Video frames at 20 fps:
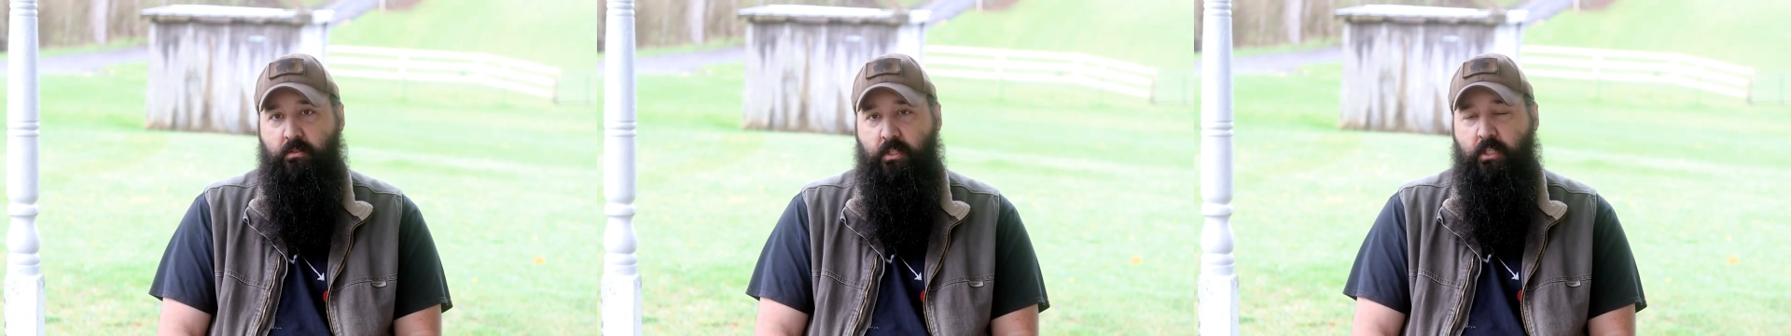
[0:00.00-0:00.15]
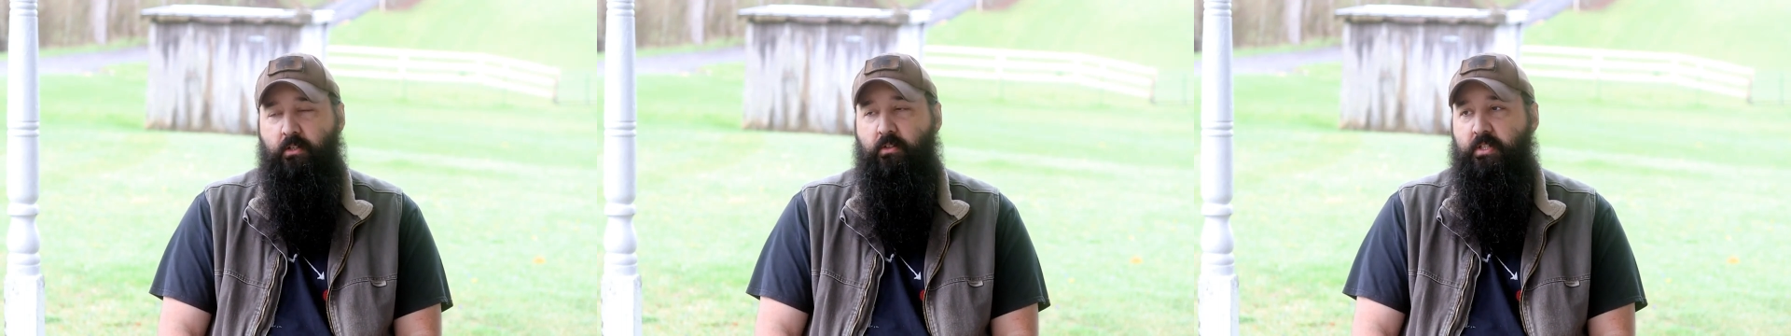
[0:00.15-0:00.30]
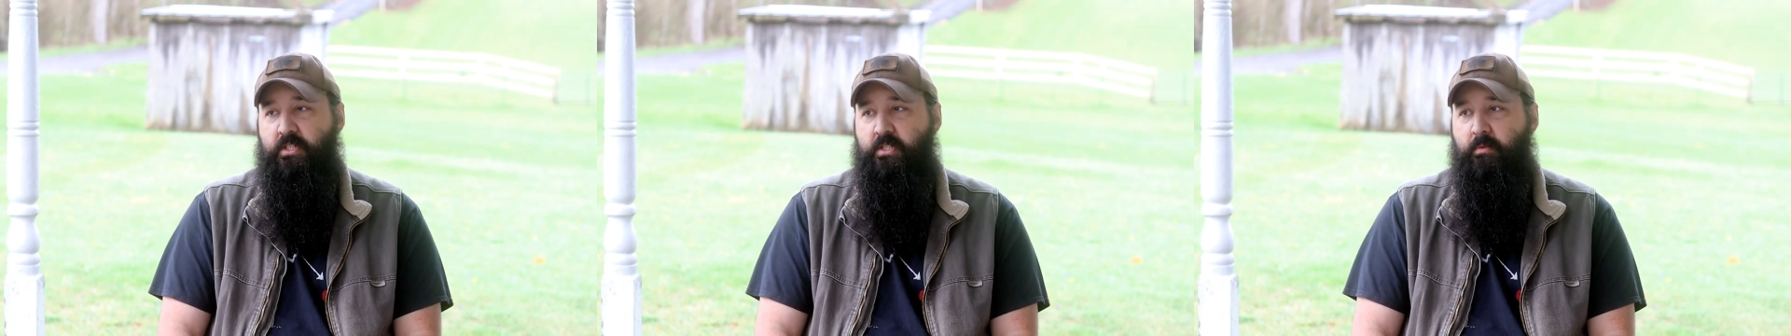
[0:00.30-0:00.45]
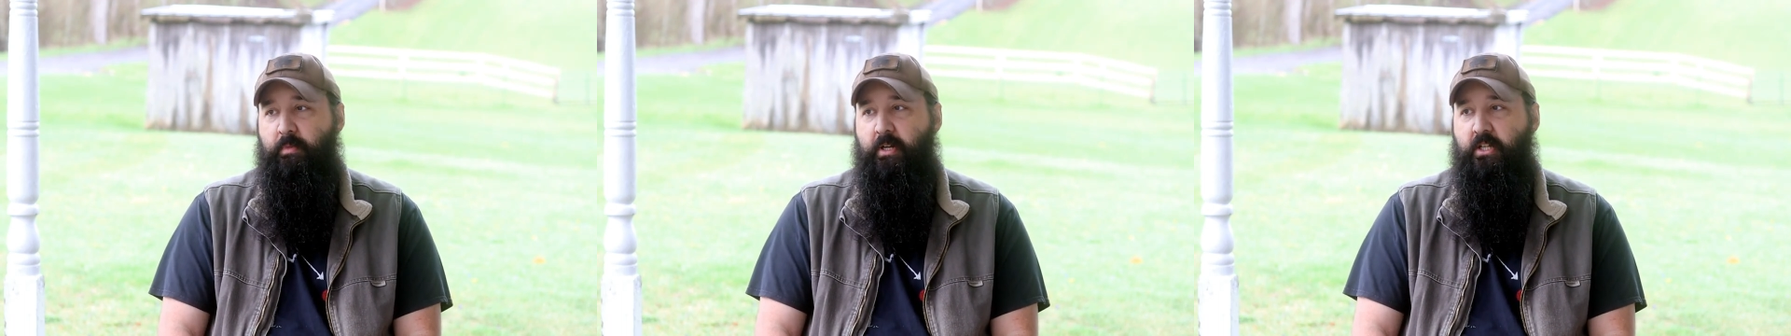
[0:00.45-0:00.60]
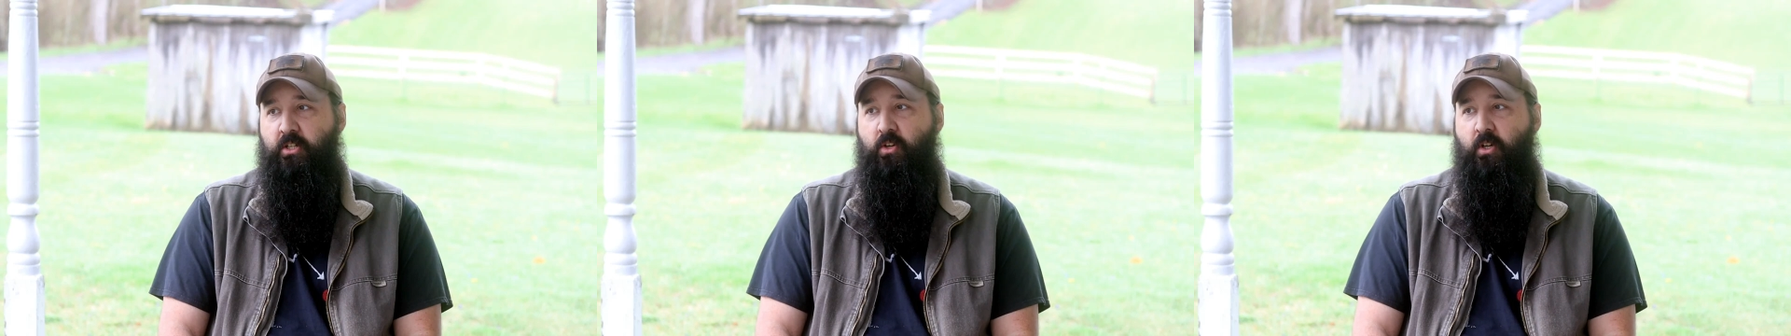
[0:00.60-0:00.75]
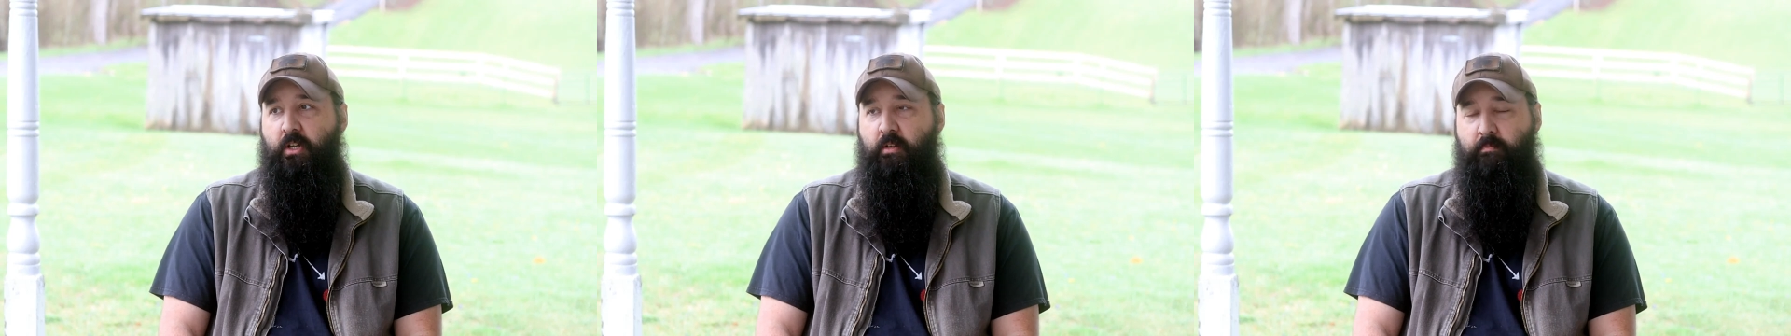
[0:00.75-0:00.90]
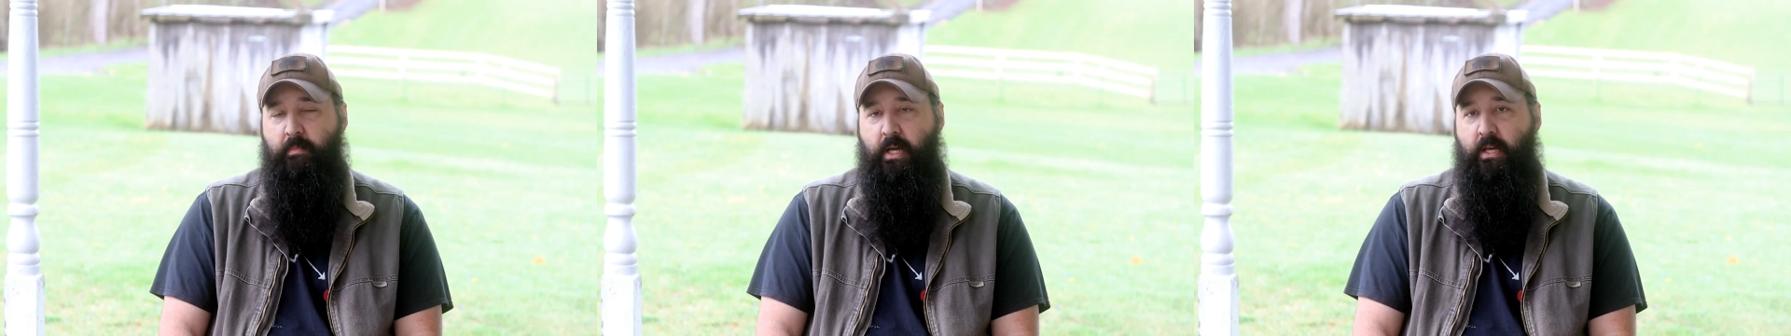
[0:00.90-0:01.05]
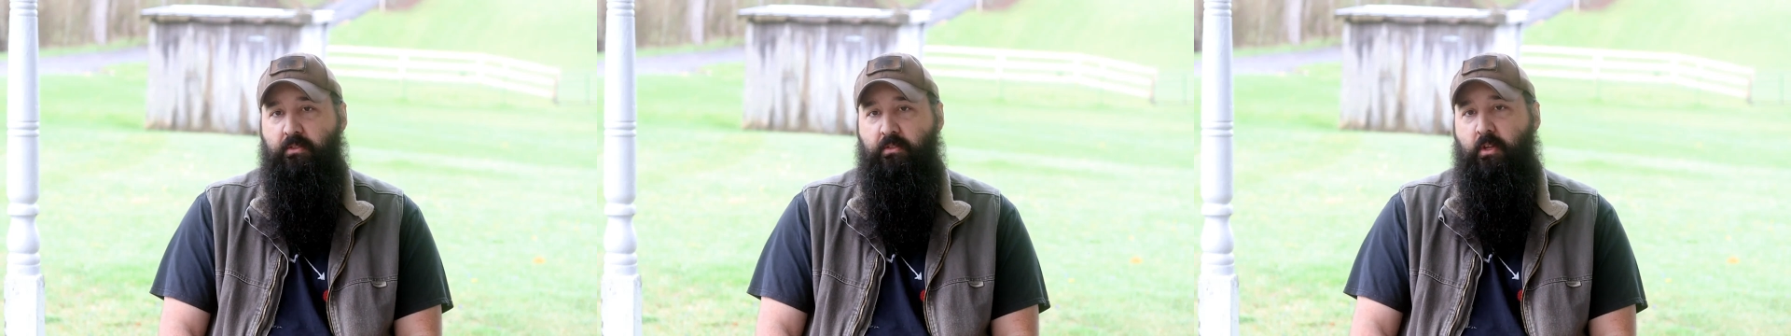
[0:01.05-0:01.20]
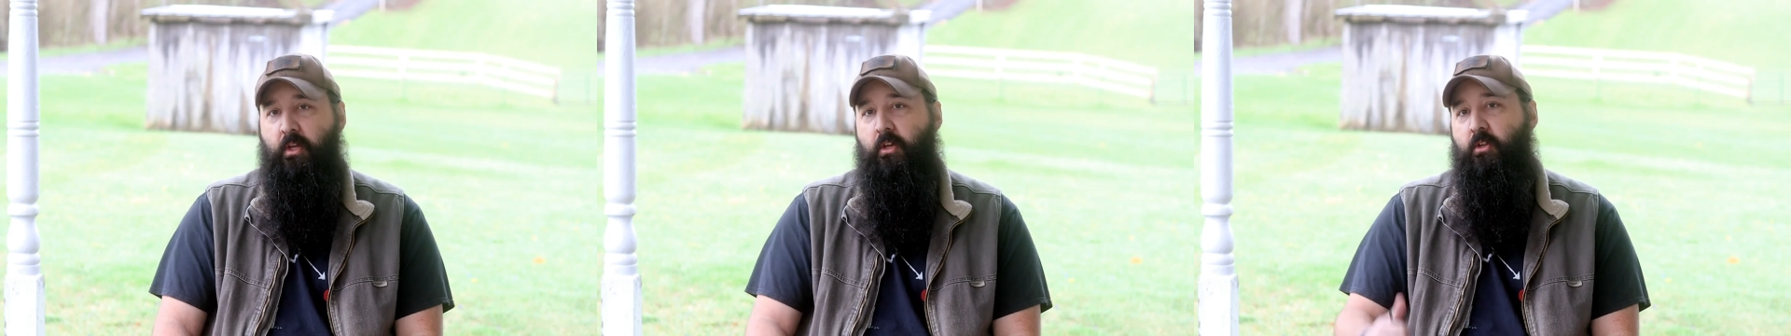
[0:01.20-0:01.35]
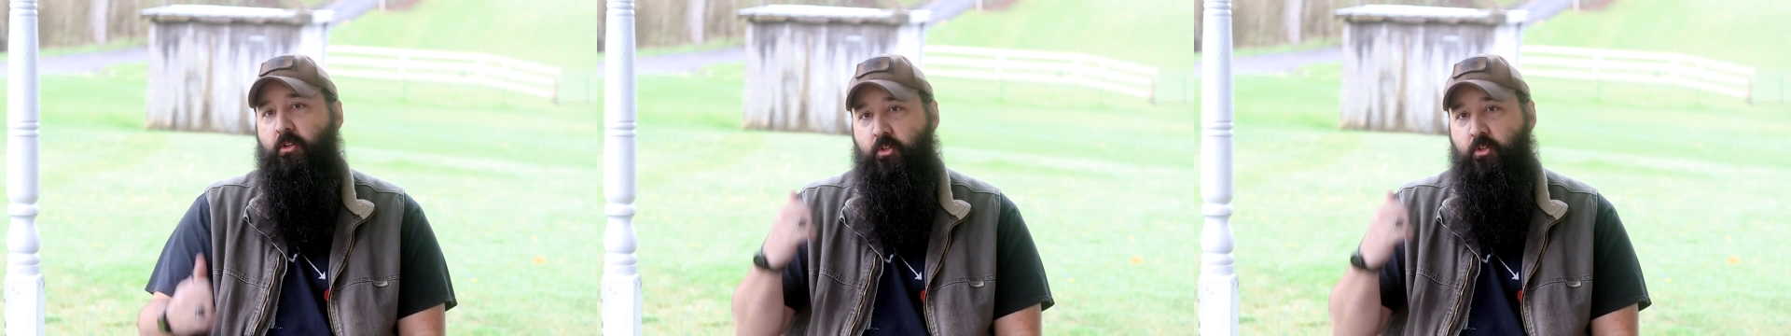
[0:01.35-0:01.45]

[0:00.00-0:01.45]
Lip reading: Literally somebody cooking meth